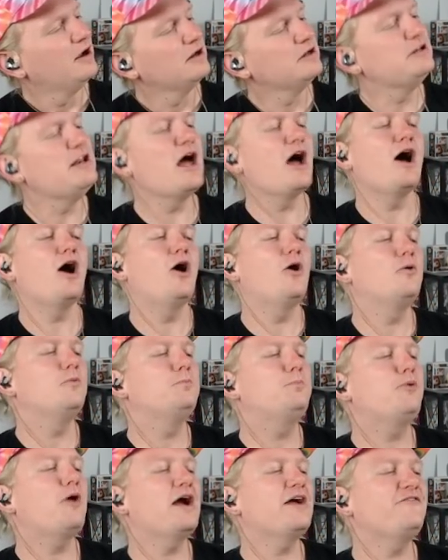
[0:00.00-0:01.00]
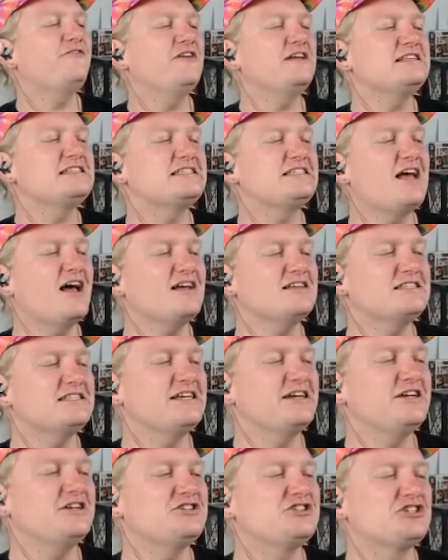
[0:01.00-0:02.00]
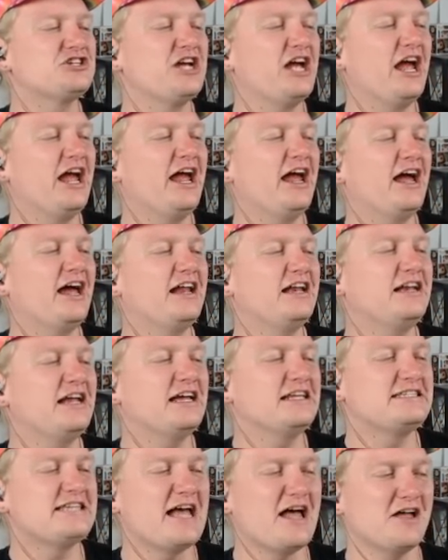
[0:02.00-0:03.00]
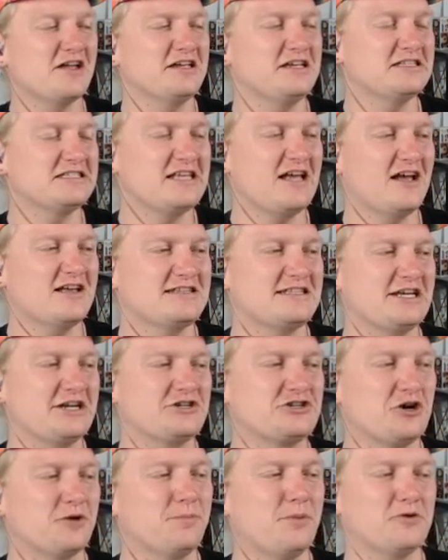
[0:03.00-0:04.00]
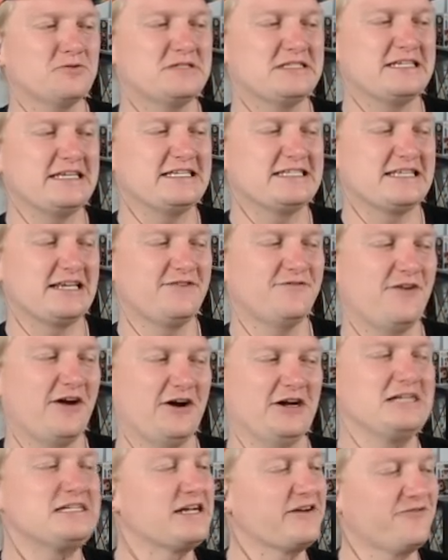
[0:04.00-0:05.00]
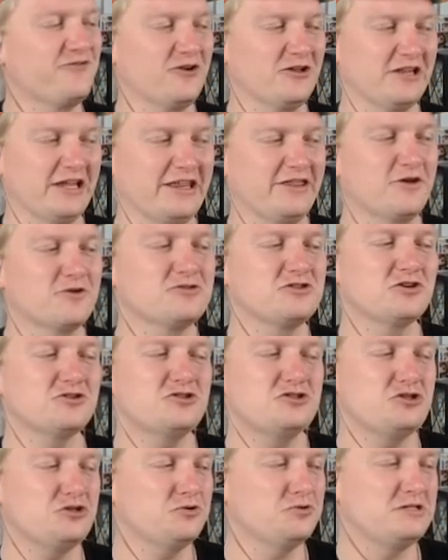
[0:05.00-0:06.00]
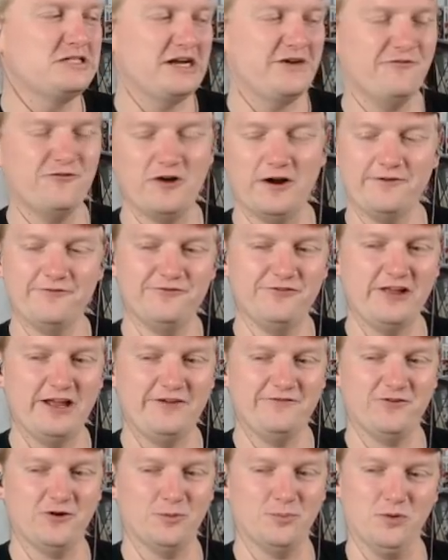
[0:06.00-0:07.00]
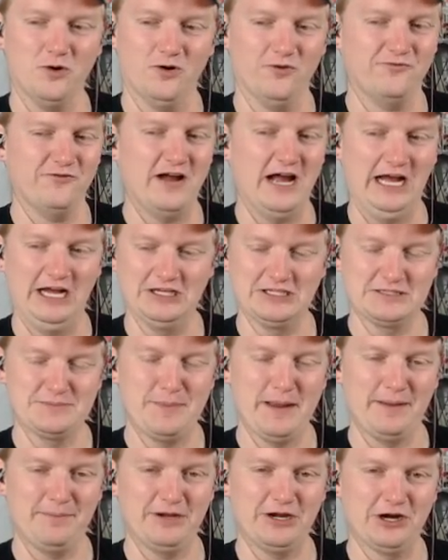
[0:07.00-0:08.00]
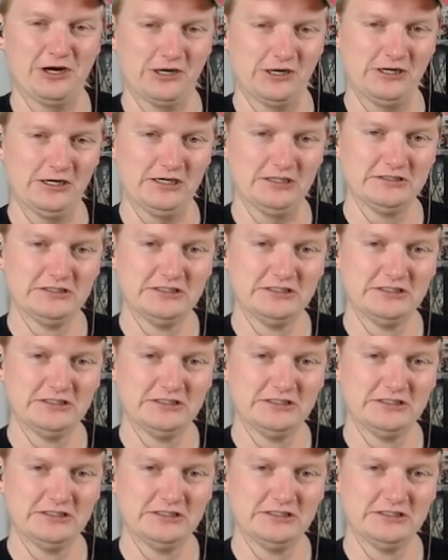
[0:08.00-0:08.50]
No, breakfast sausage and Italian sausage are both seasoned very differently. Those are 2 different flavor profiles, baby girl.